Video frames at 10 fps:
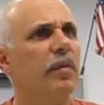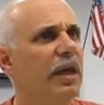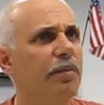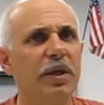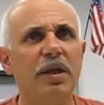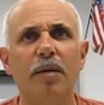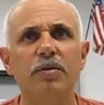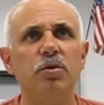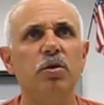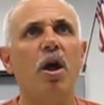It
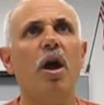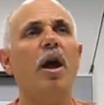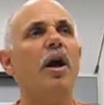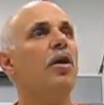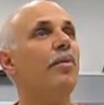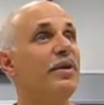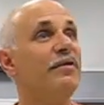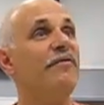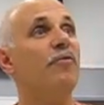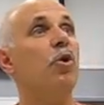becomes law
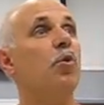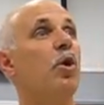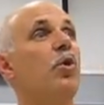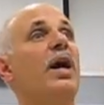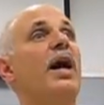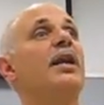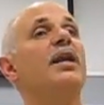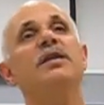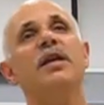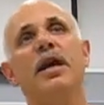before Rhode Island